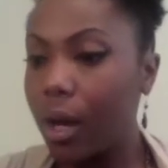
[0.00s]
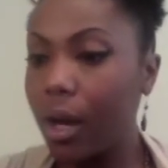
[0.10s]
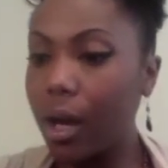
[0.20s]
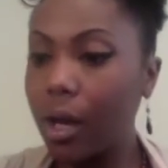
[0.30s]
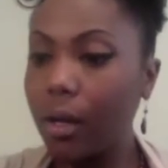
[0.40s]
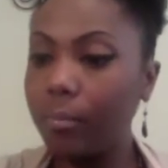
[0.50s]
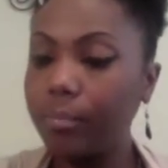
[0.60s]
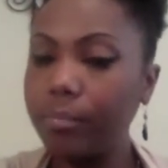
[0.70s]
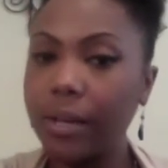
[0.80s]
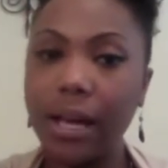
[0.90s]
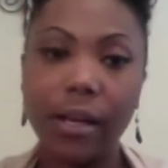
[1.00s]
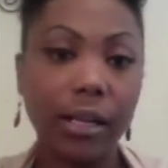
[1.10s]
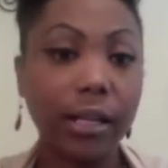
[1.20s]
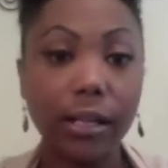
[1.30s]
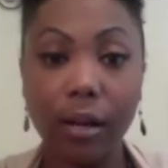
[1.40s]
Um,
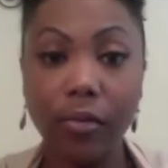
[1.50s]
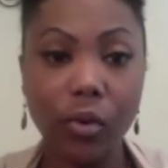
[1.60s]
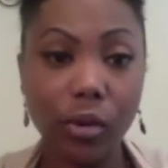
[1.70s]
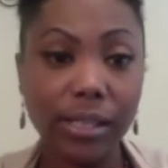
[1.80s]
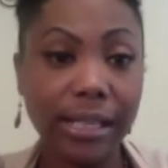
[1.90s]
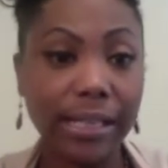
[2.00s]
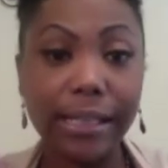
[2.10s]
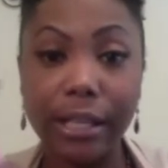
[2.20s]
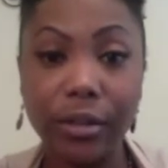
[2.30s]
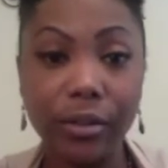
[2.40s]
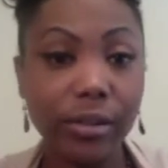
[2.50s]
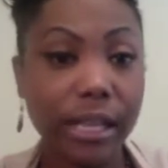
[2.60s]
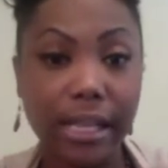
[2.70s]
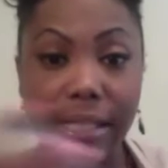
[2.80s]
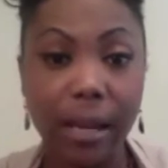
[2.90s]
of course, clears,
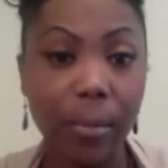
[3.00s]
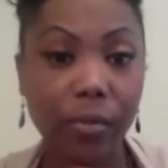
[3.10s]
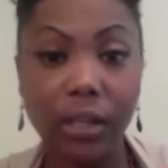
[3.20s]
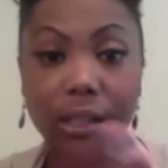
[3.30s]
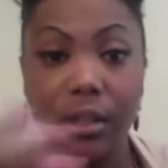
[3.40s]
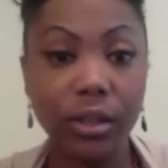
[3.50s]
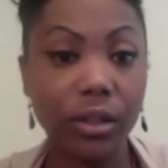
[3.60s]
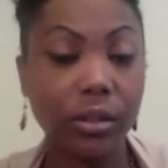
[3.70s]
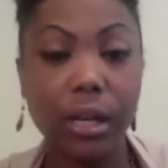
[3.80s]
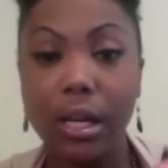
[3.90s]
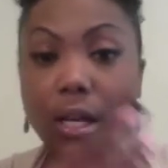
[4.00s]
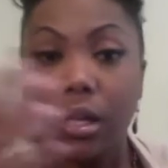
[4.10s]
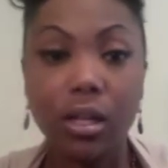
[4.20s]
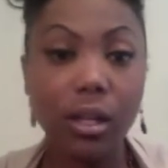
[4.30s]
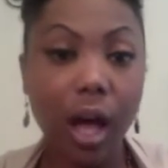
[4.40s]
any type of clear
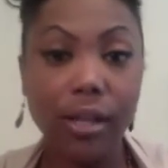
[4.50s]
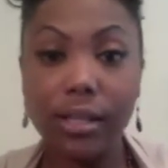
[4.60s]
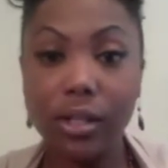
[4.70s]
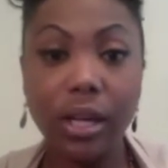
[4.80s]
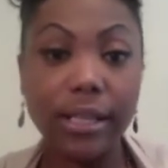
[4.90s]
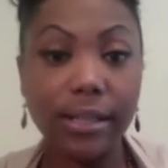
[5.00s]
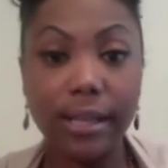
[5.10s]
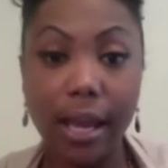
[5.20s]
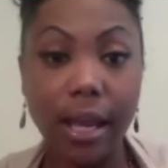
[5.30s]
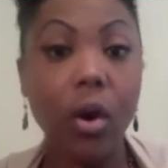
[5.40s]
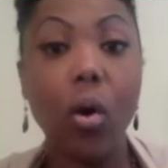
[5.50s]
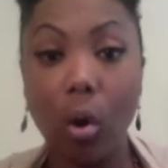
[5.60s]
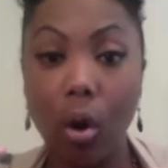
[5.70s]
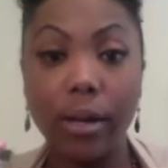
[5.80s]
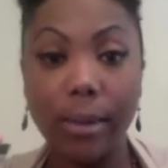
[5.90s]
gloss is going to stay
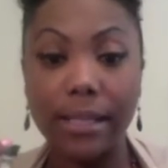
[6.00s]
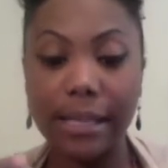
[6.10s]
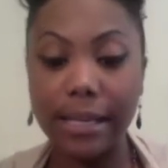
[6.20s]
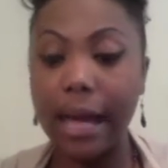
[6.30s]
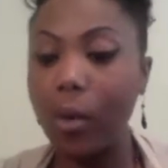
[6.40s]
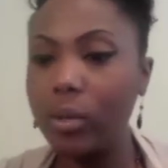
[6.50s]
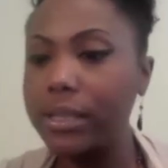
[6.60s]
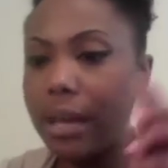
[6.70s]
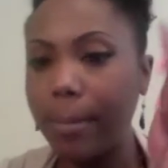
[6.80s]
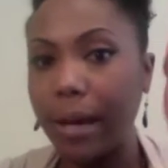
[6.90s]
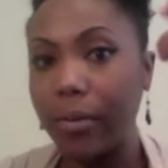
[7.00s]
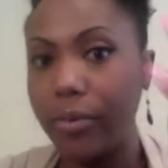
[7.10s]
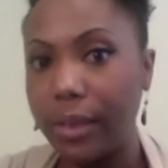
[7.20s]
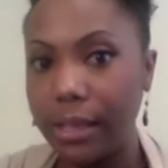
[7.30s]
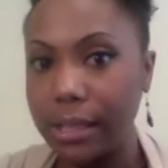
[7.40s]
on my skin. Now, I will say
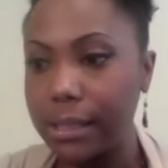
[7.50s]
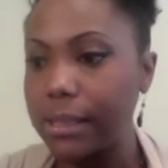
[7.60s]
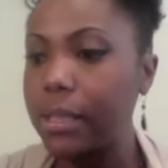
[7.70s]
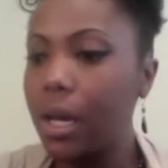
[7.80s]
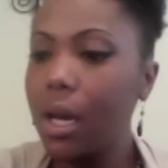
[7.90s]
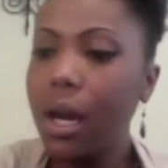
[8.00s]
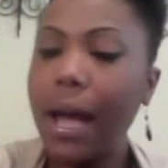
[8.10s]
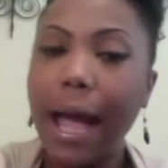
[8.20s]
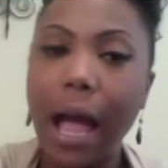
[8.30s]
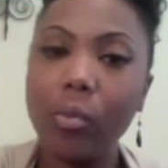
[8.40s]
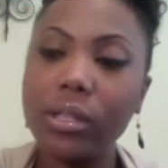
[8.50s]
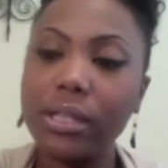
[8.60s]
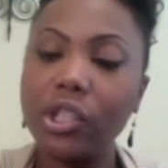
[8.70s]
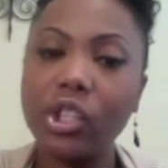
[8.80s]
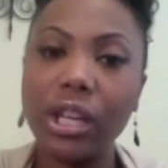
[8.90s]
about this, I would
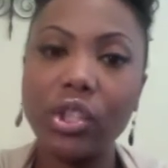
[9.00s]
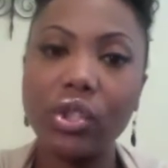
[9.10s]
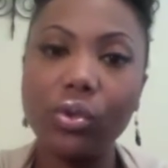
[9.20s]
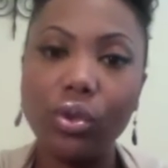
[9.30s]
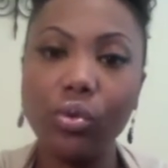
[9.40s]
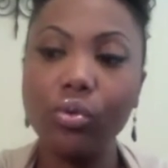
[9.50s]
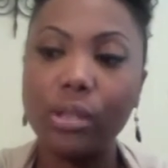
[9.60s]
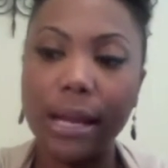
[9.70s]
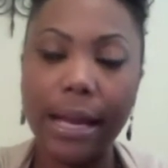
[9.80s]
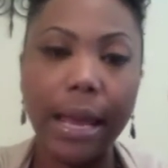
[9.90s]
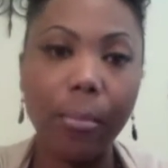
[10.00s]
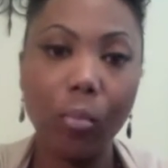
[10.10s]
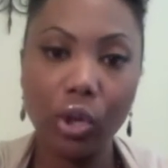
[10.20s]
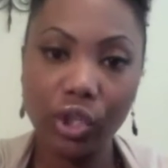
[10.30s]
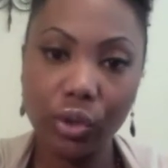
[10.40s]
suggest you use like a
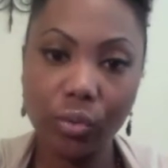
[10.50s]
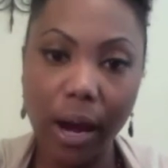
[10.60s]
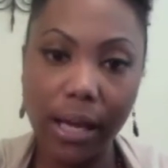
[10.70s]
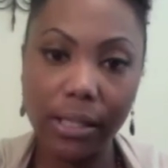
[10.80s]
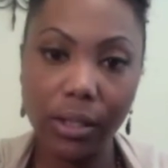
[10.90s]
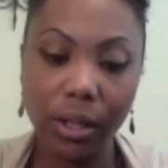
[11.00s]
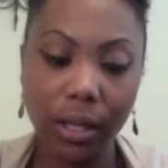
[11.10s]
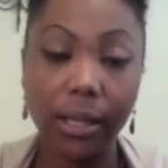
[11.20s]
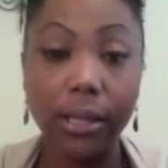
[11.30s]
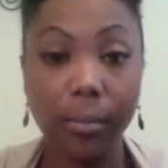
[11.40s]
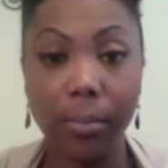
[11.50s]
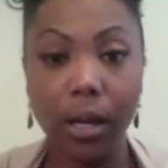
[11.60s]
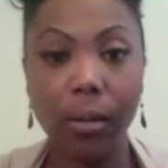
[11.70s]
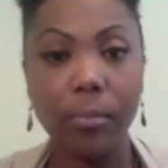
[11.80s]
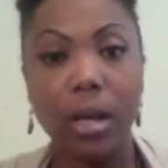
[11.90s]
moisturizing lip
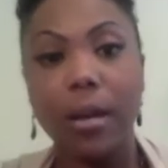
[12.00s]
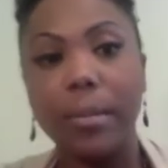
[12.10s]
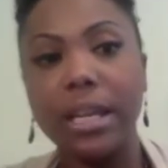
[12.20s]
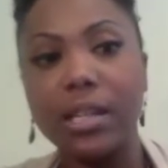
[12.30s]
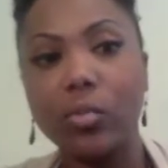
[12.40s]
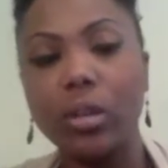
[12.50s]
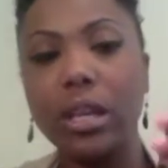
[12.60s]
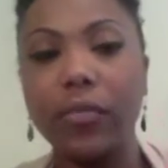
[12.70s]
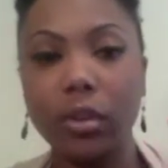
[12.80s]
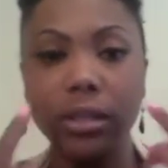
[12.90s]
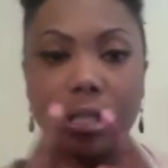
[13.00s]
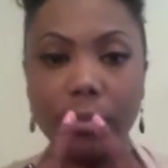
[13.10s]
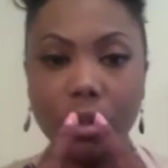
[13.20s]
balm because when if your lips